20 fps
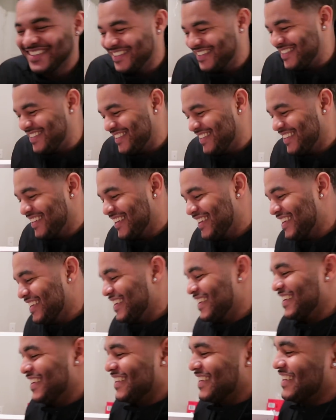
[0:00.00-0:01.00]
How you
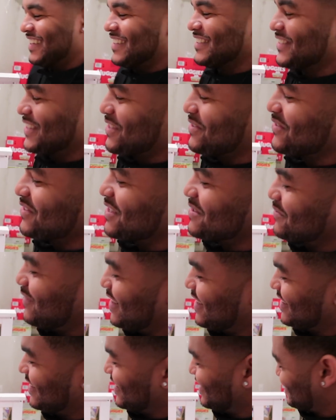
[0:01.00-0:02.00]
know? Yeah, he, he ain't
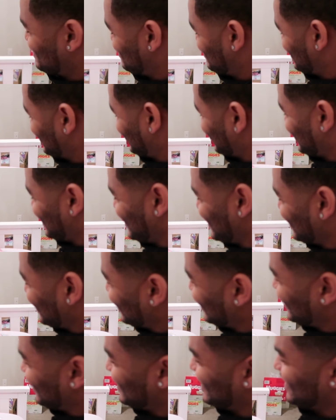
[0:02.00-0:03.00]
buying no other pet.
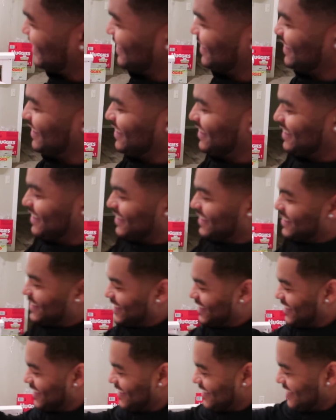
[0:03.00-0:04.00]
I was gonna get a
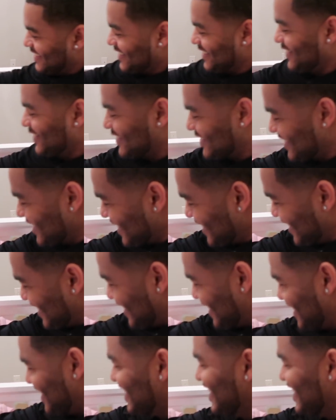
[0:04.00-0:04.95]
hamster. No, he was not.